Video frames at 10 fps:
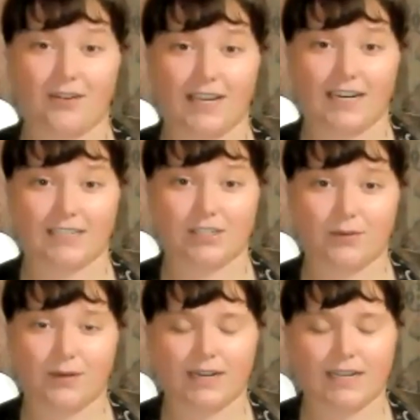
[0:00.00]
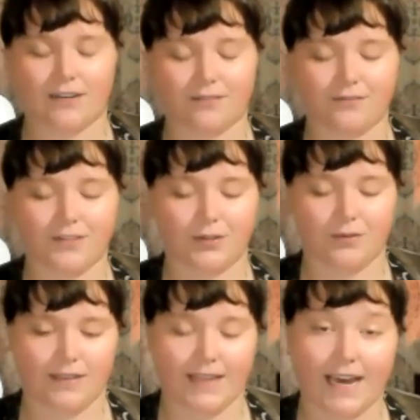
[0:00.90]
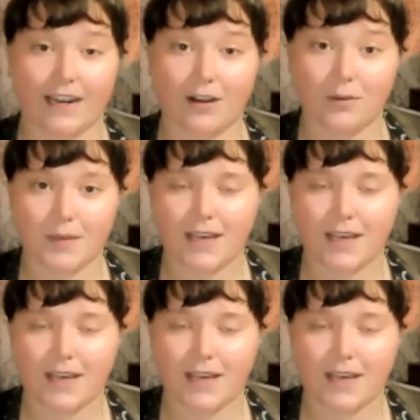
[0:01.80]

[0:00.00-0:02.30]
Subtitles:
get into it if you need that help.